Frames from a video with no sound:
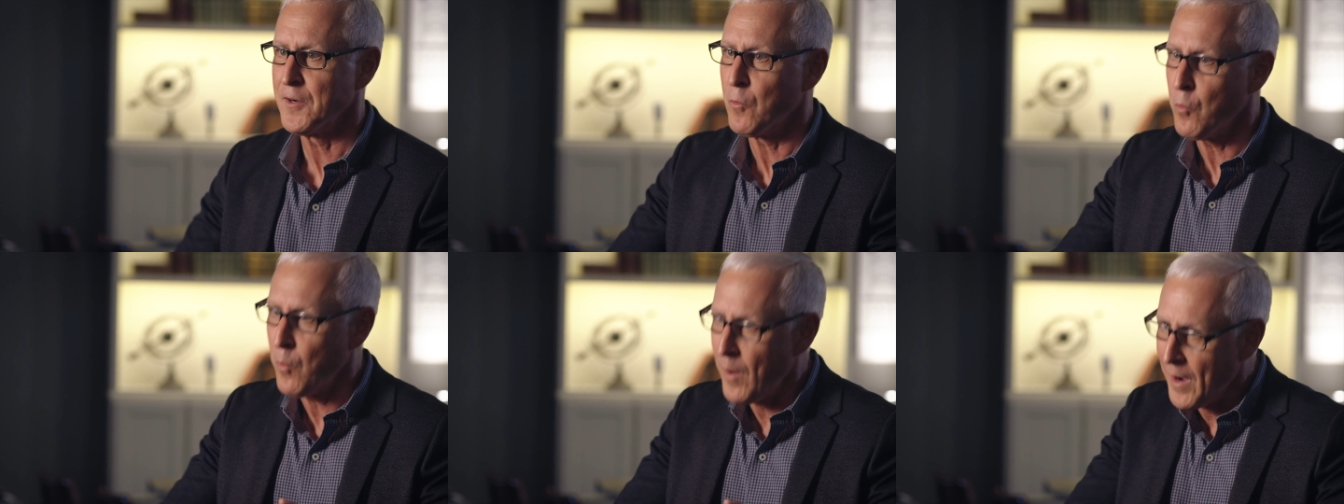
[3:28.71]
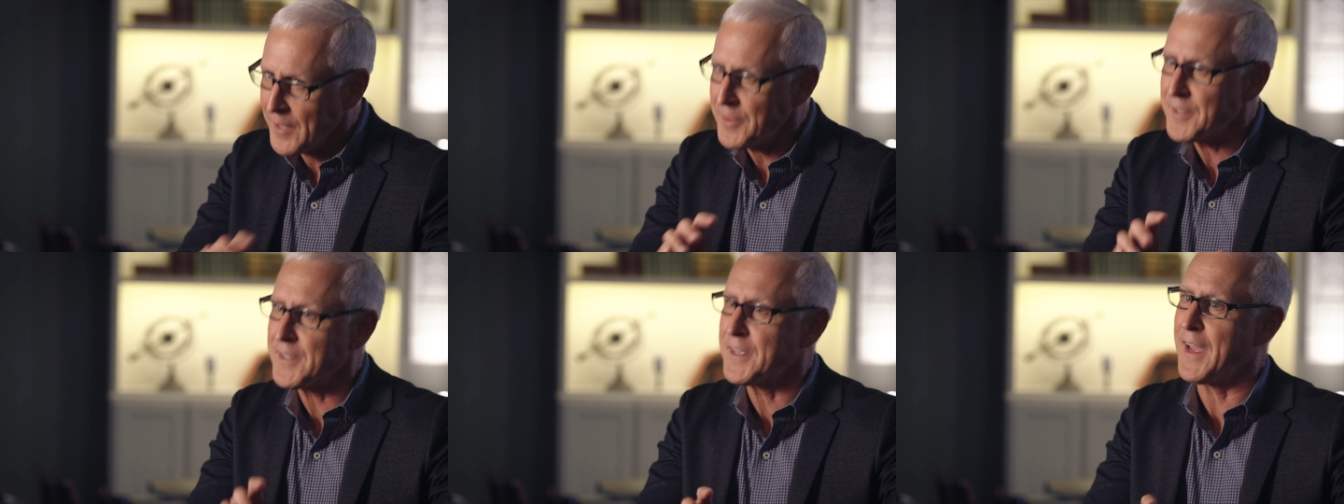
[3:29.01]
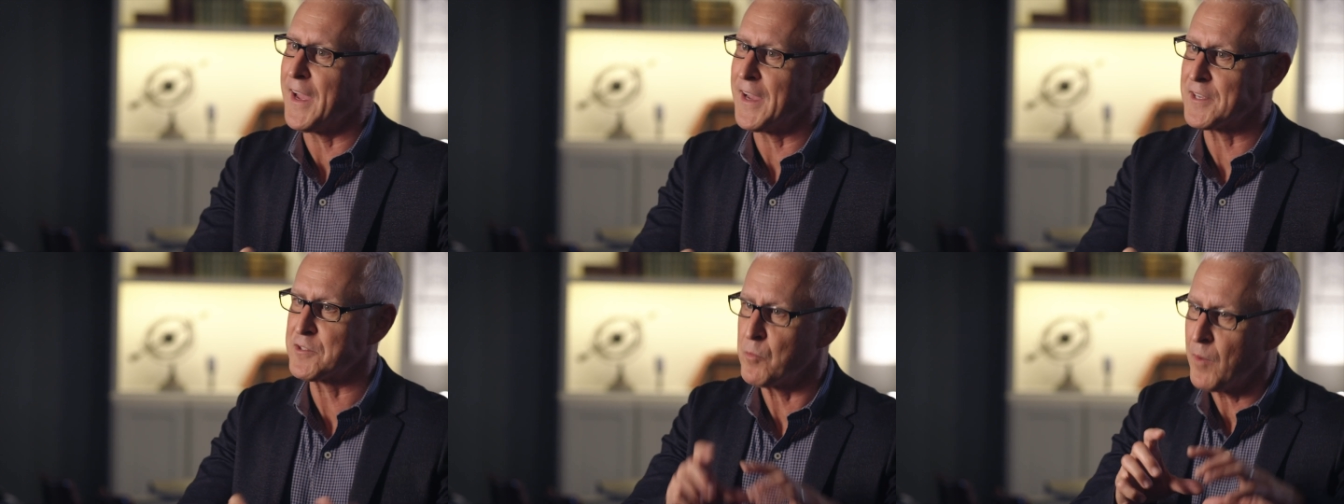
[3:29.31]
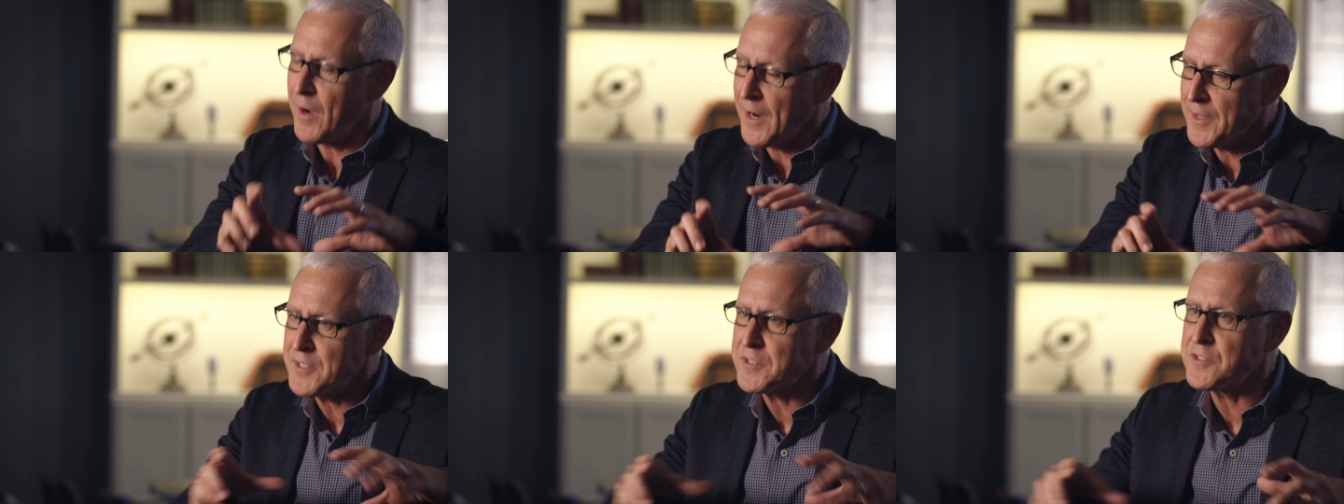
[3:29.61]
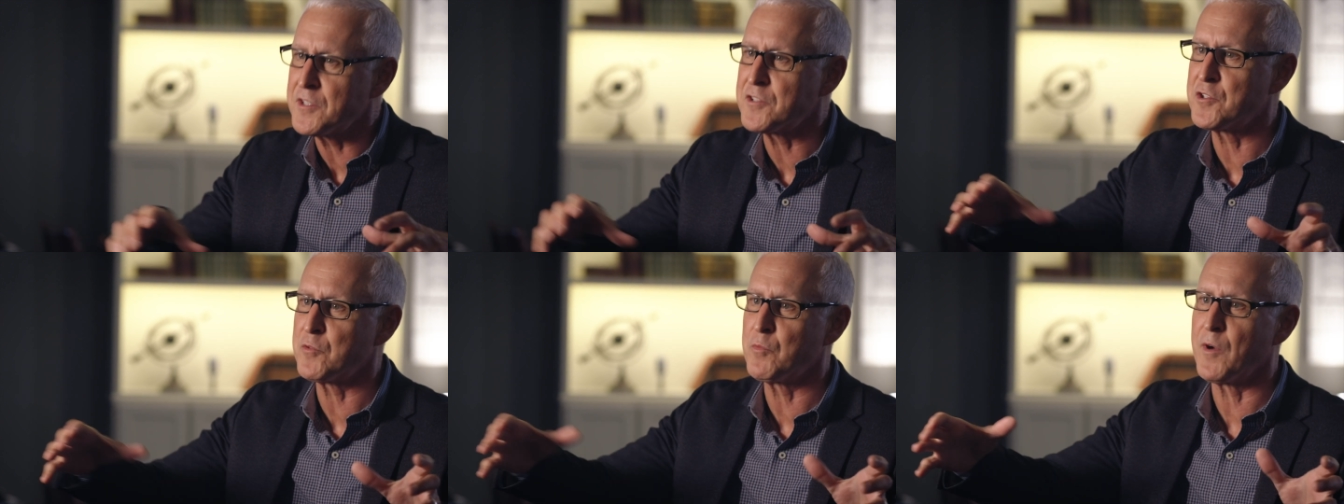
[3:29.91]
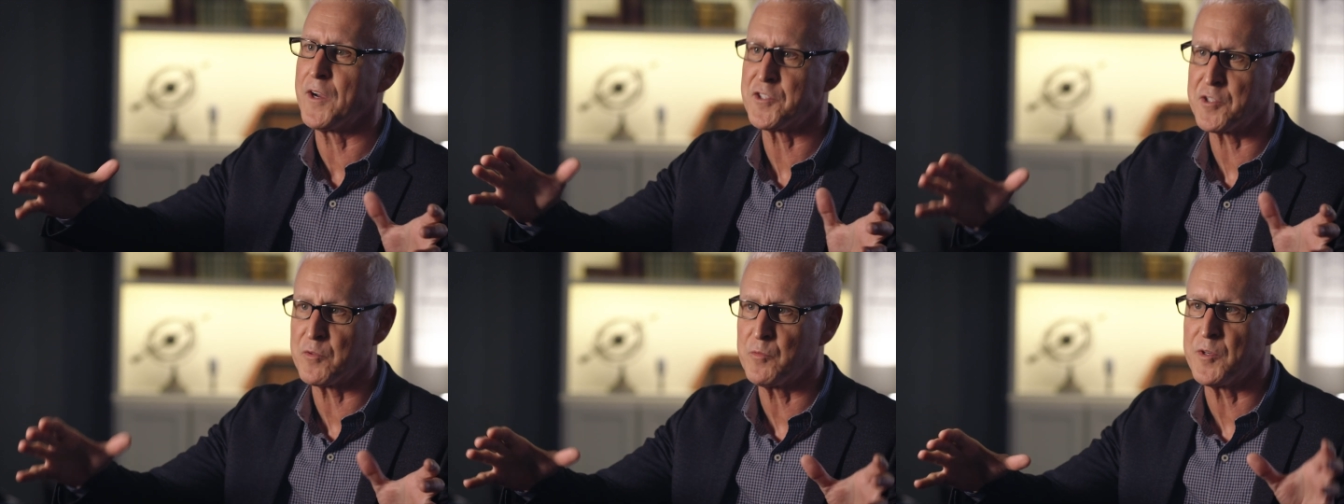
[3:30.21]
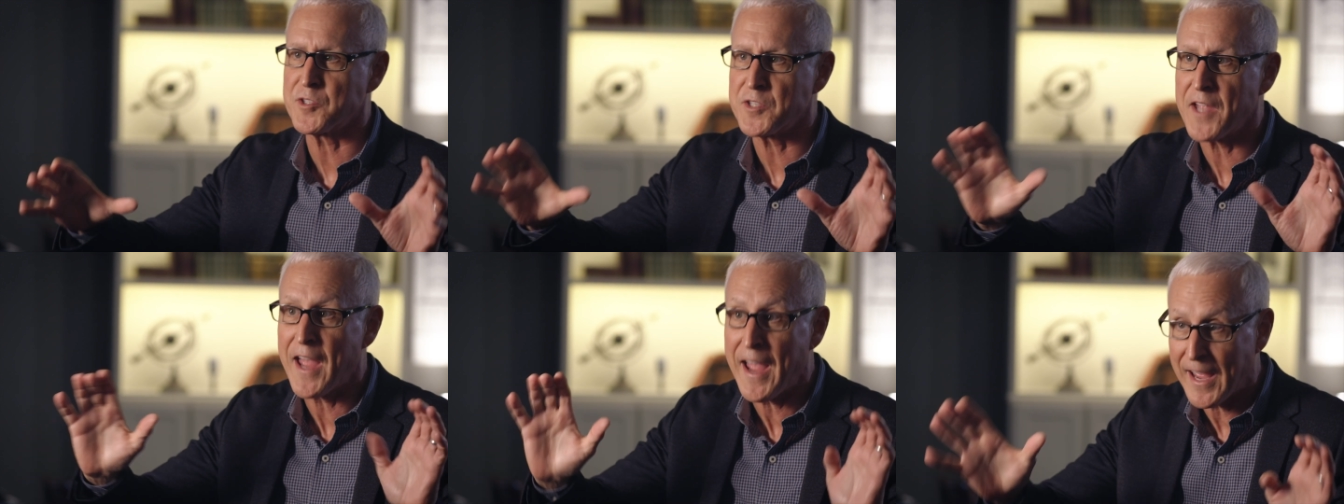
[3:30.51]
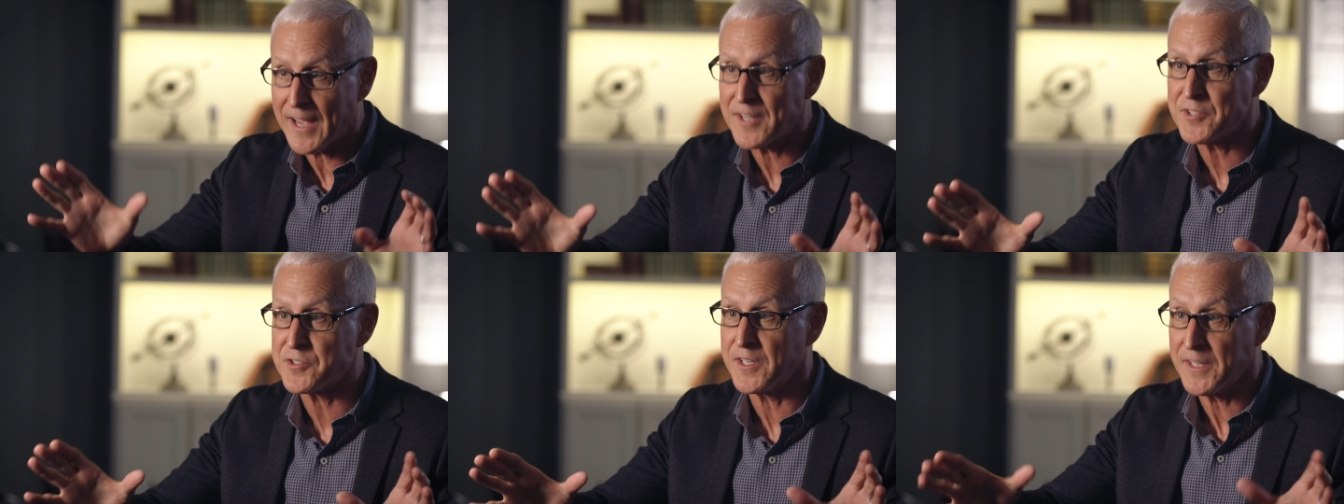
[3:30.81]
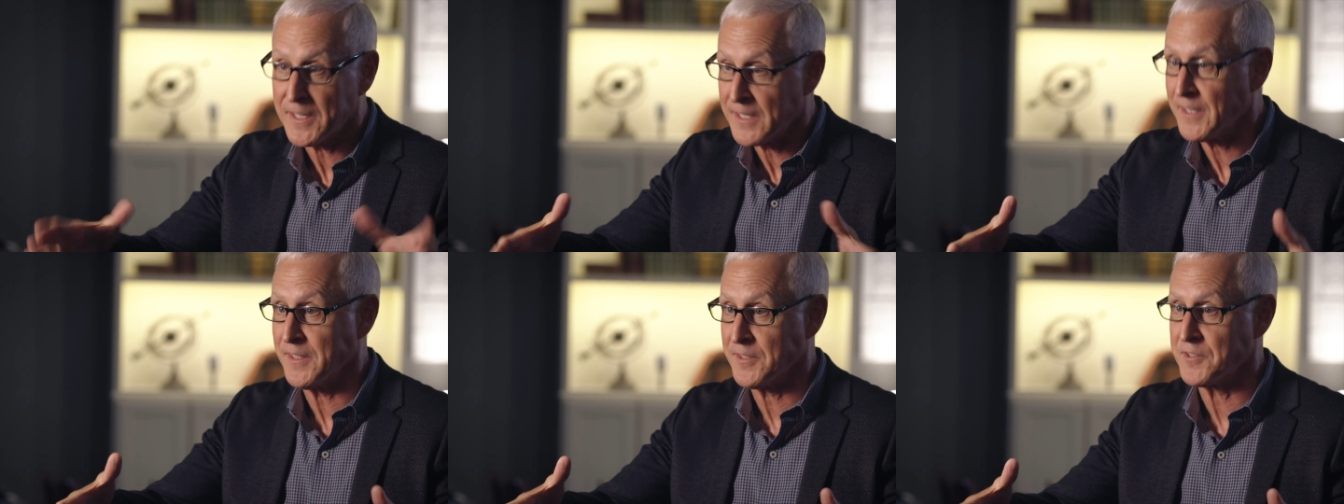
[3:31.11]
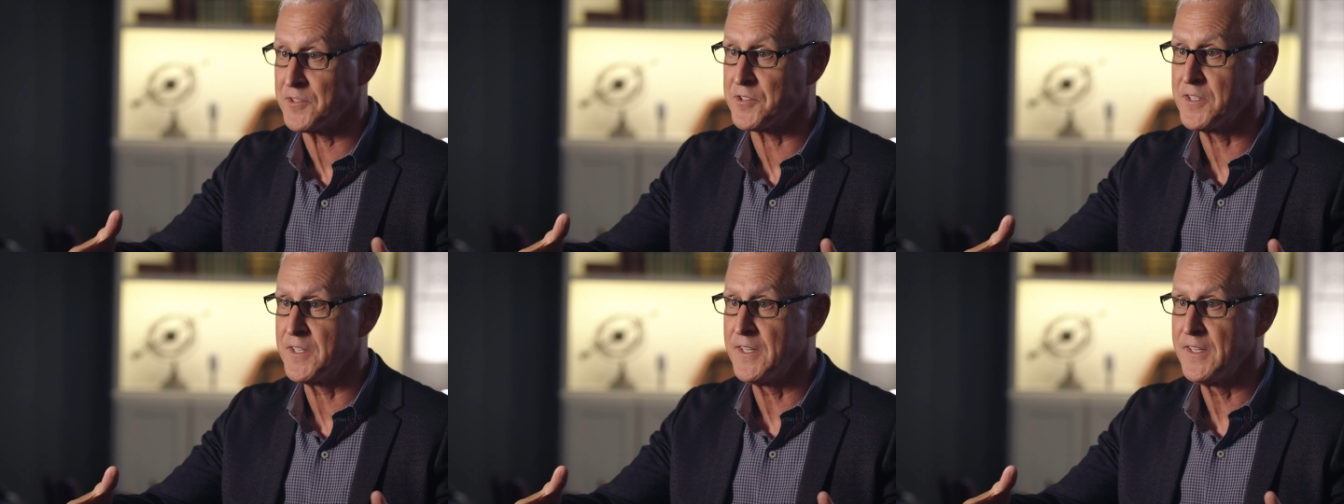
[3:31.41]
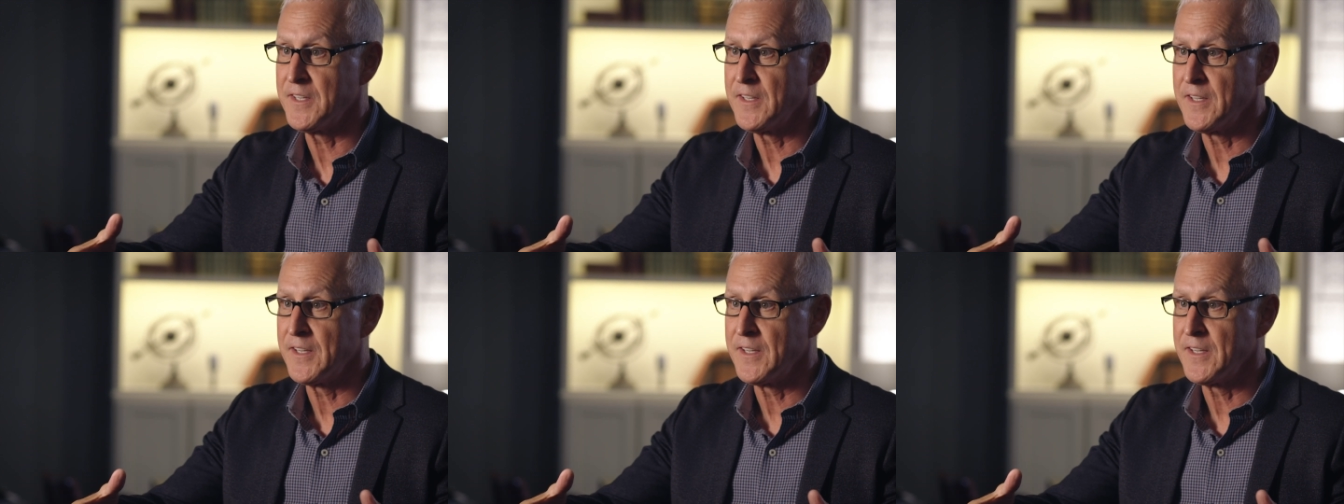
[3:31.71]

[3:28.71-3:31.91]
why the gas, why the situation was as it is.